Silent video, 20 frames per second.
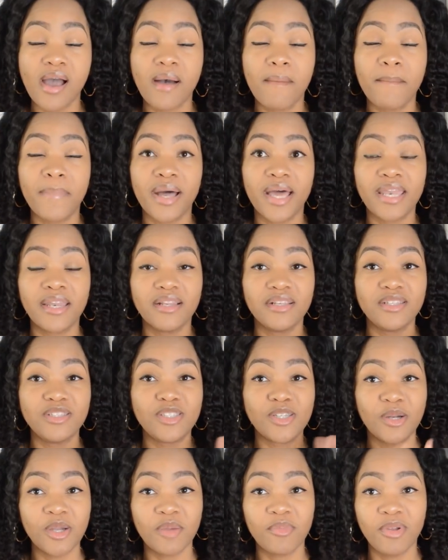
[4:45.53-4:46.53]
But
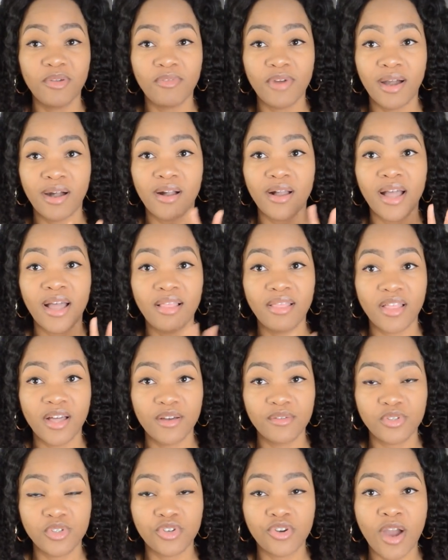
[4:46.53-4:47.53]
don't get me wrong, I
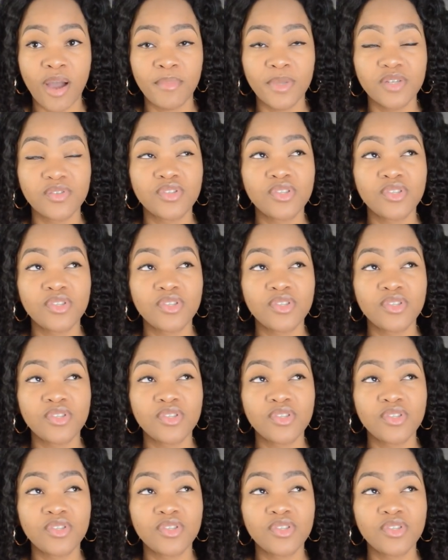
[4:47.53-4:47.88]
love trauma.